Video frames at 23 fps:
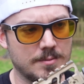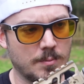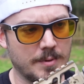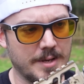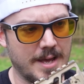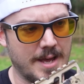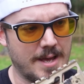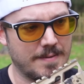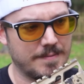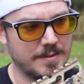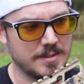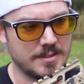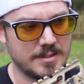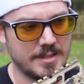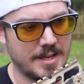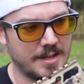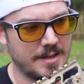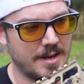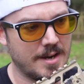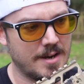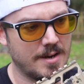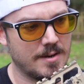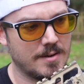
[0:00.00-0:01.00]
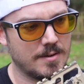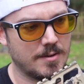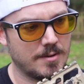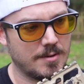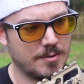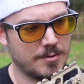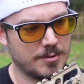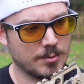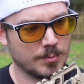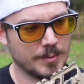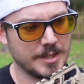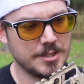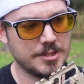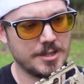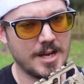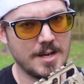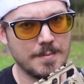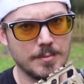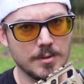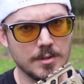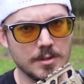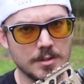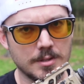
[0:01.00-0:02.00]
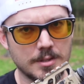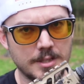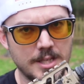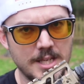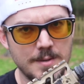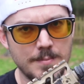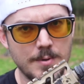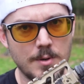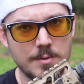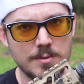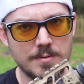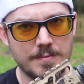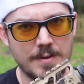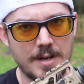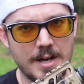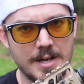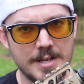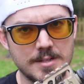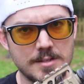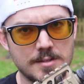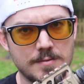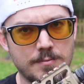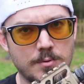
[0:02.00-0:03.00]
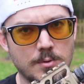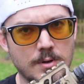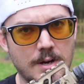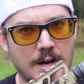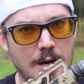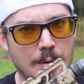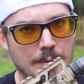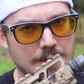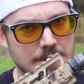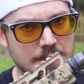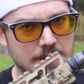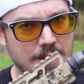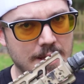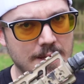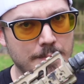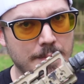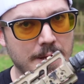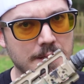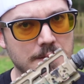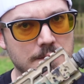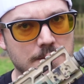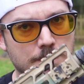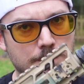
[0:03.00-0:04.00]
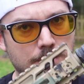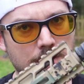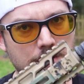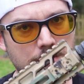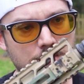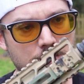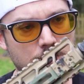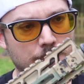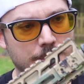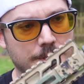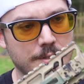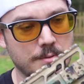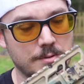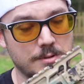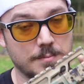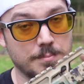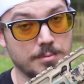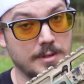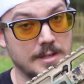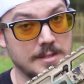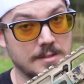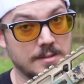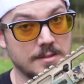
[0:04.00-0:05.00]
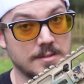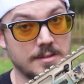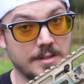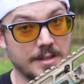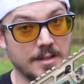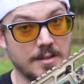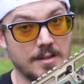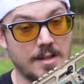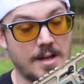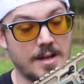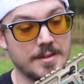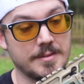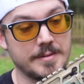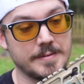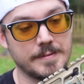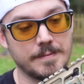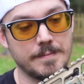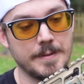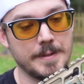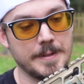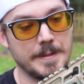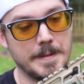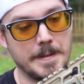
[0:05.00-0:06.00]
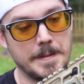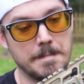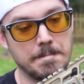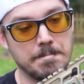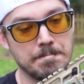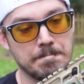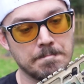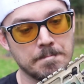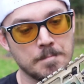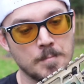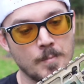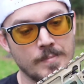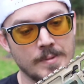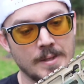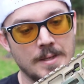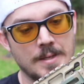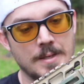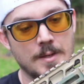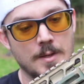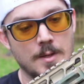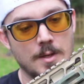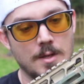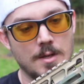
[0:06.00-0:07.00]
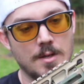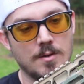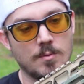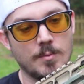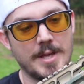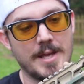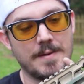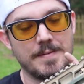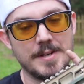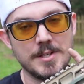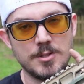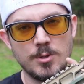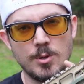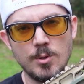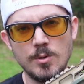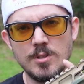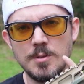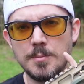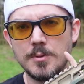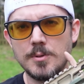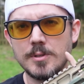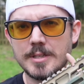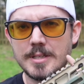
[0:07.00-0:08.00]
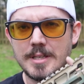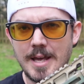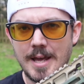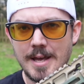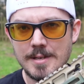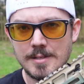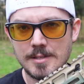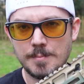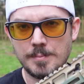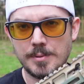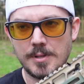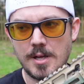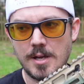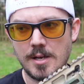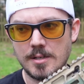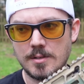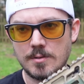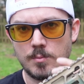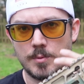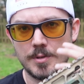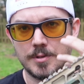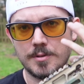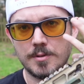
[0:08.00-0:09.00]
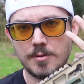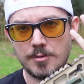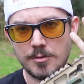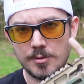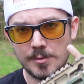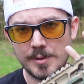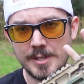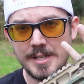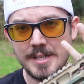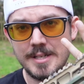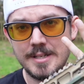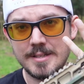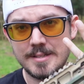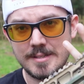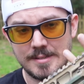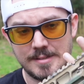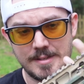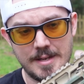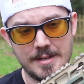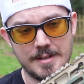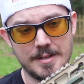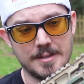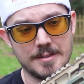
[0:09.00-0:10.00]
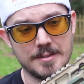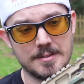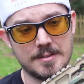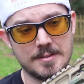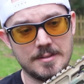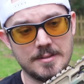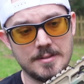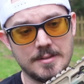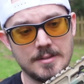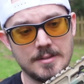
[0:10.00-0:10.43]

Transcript: We have a dead air 3-chamber chemo device for our Sandman suppressor. We do suppress this thing a lot in this video. We have a tunable gas block with 3 settings.